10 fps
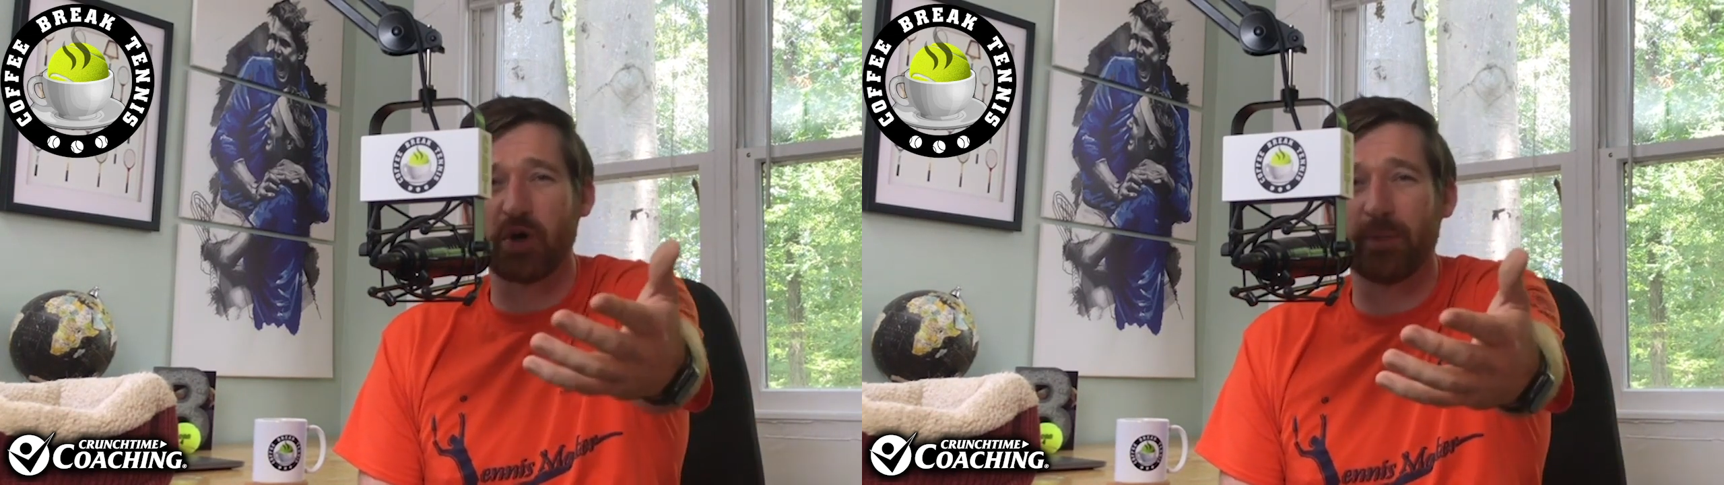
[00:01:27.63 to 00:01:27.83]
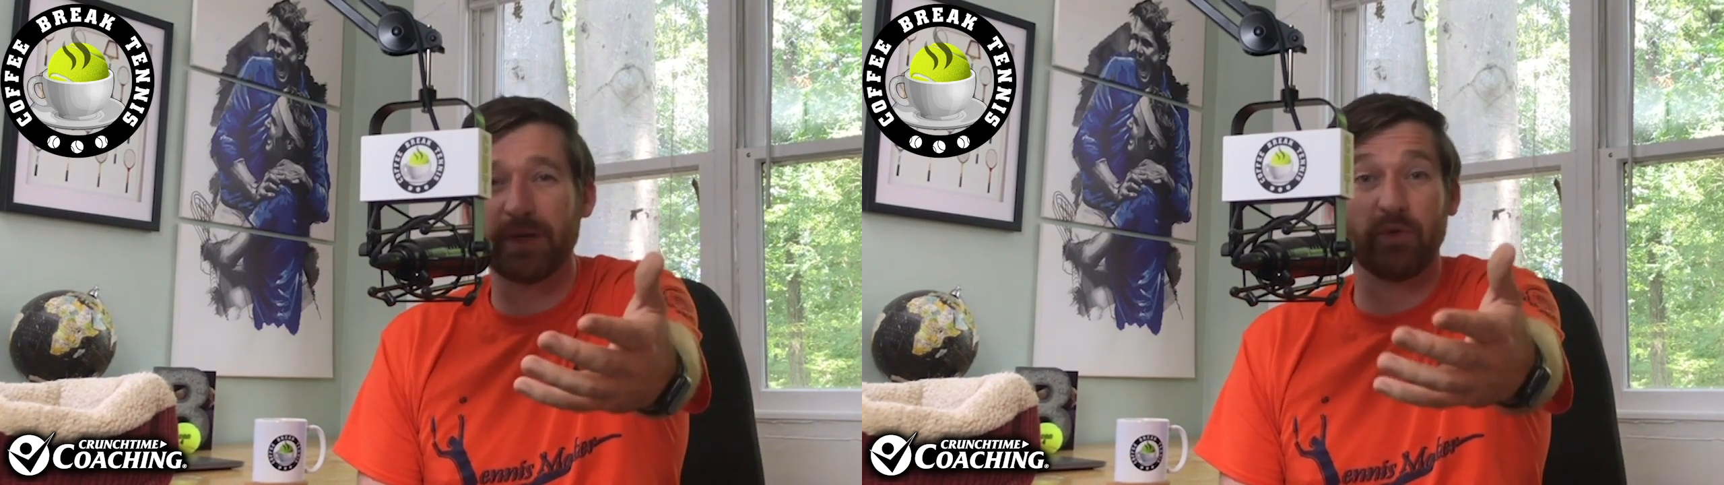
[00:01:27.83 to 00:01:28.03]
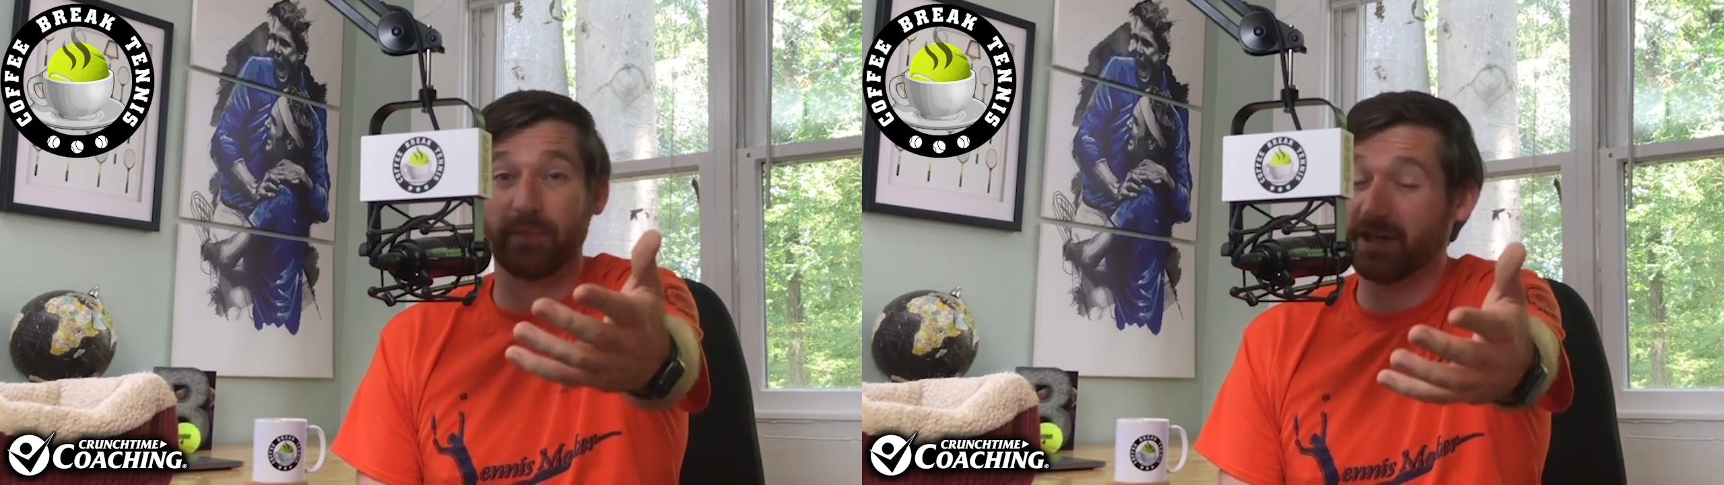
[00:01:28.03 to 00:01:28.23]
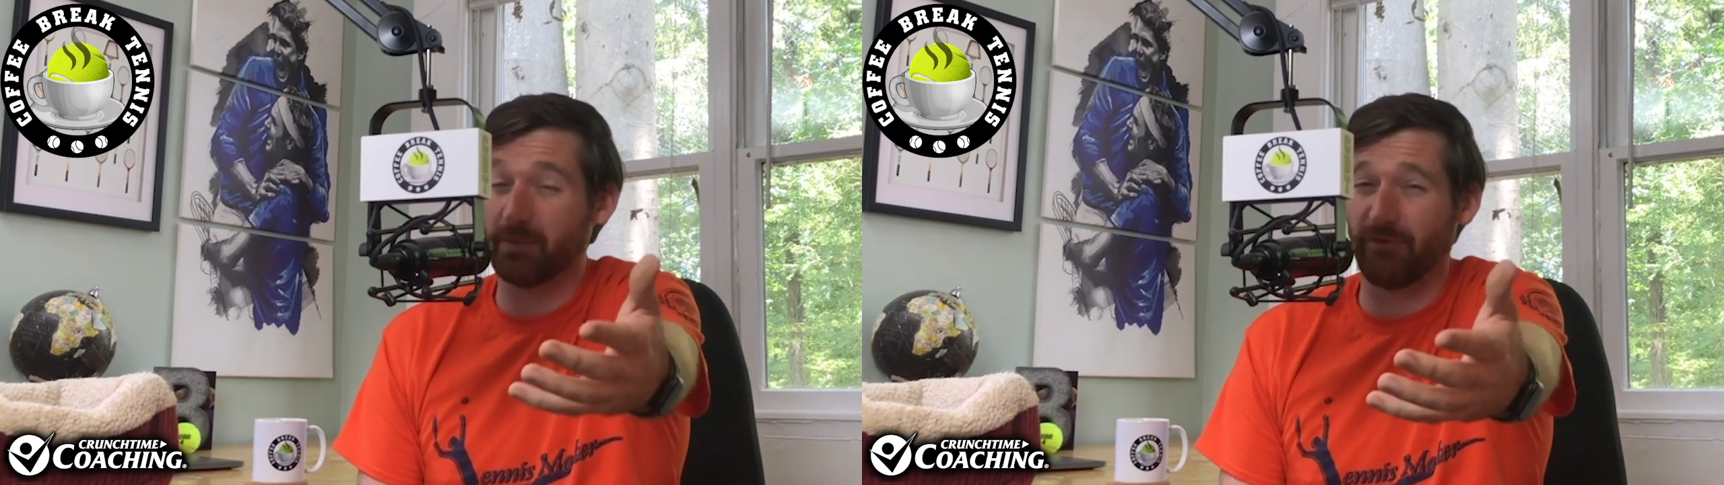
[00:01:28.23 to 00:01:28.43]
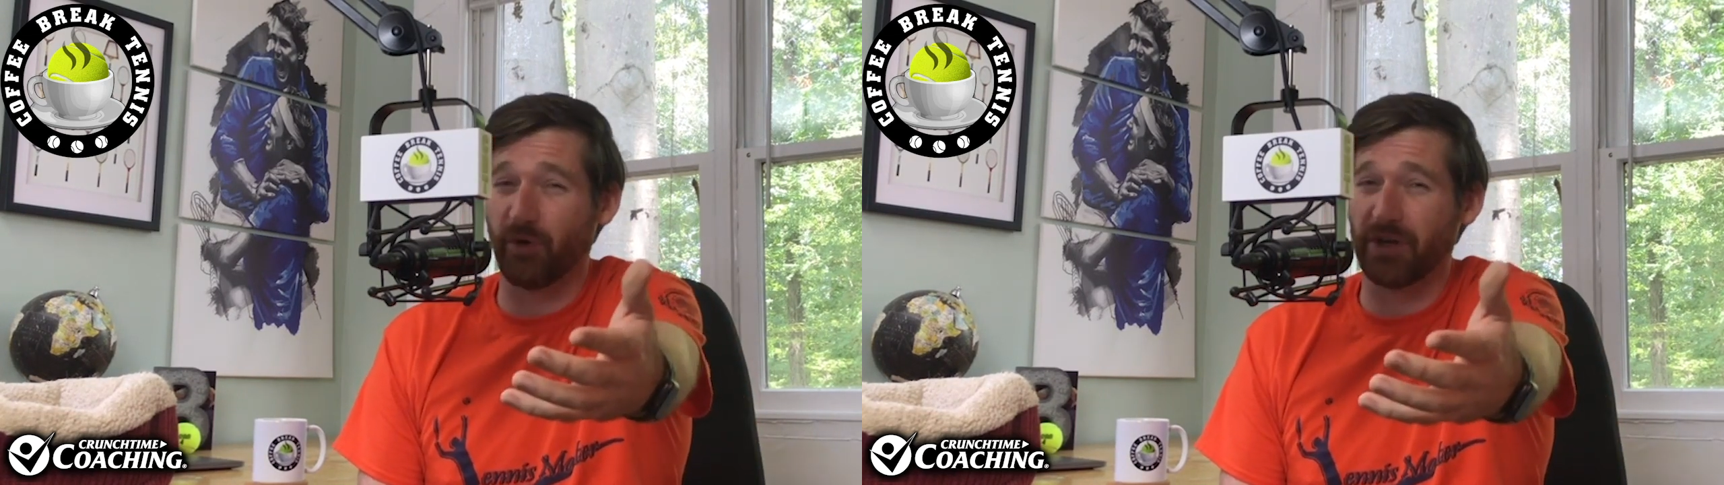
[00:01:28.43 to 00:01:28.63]
Open will be
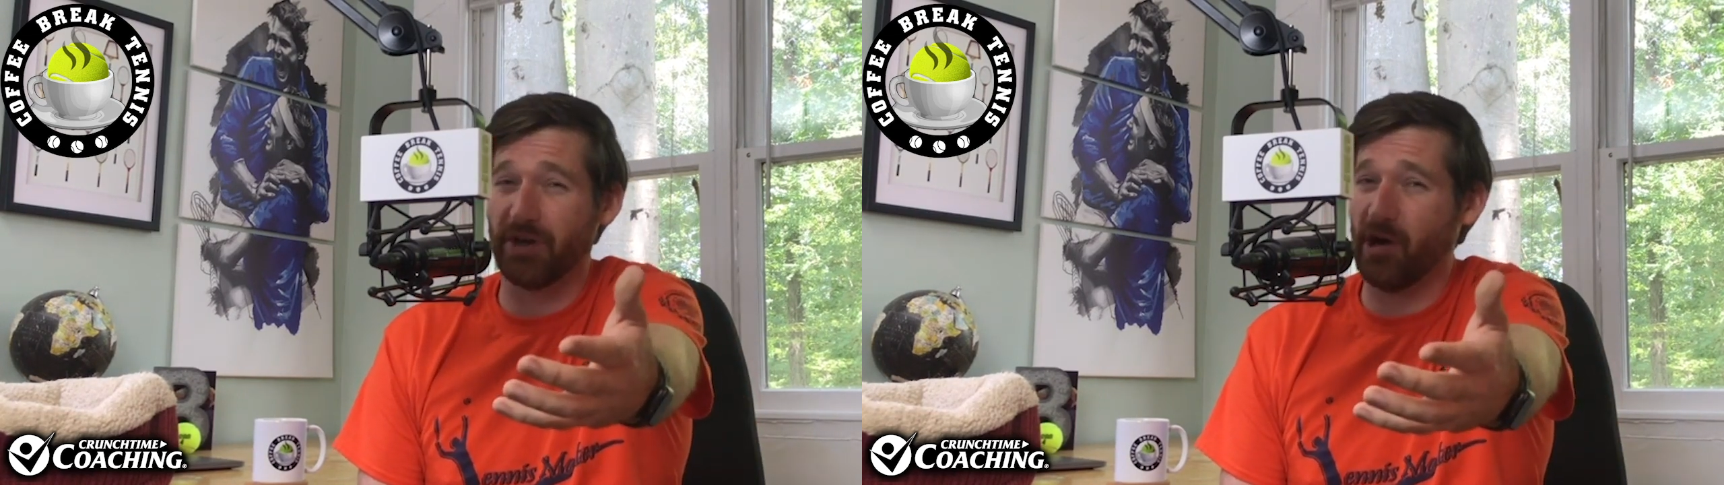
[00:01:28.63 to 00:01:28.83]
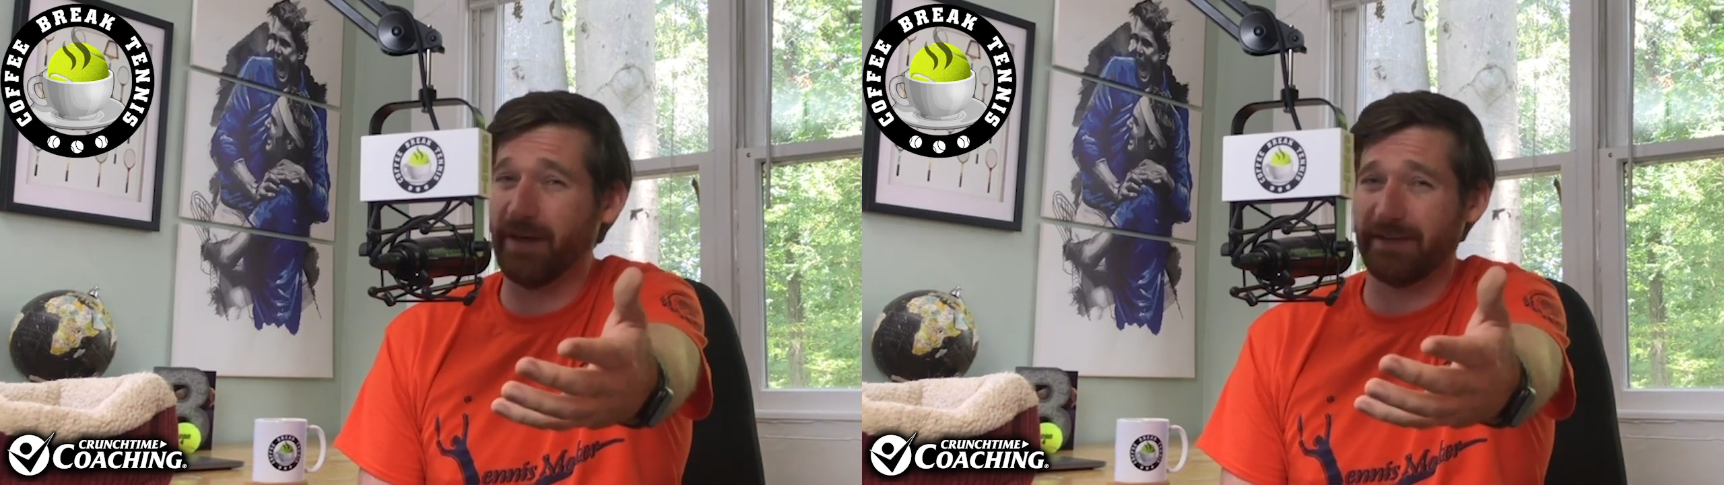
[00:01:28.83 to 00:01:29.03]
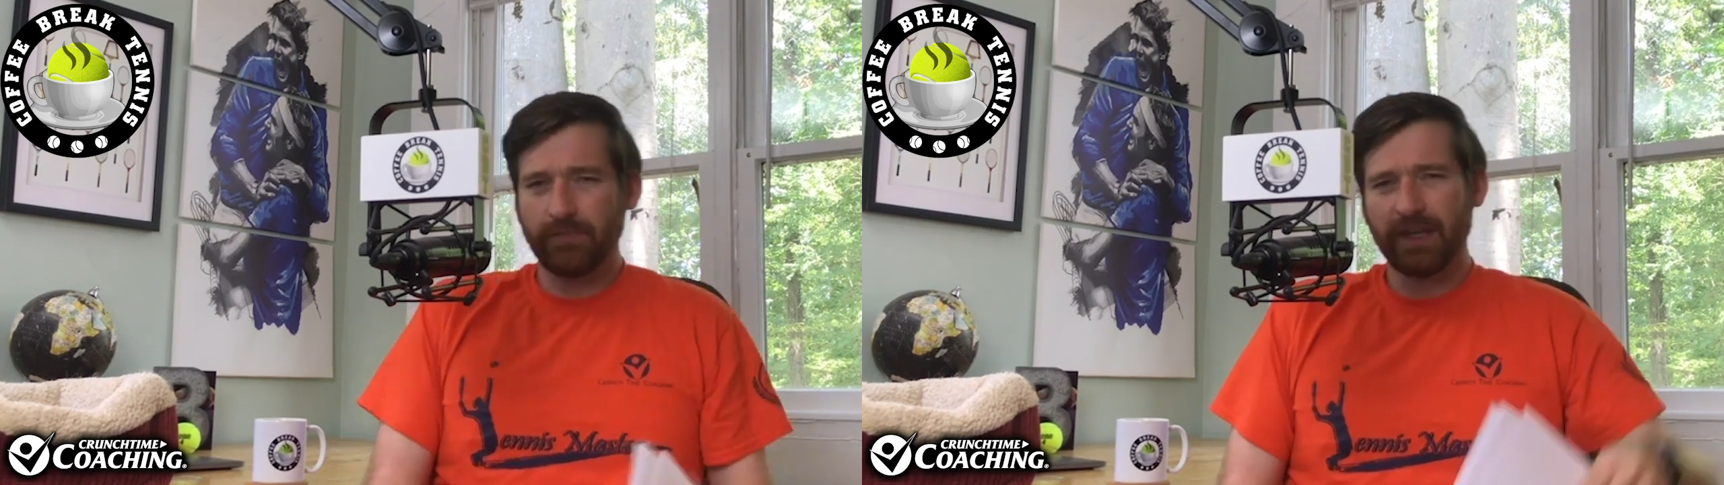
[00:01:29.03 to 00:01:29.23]
here before you know it.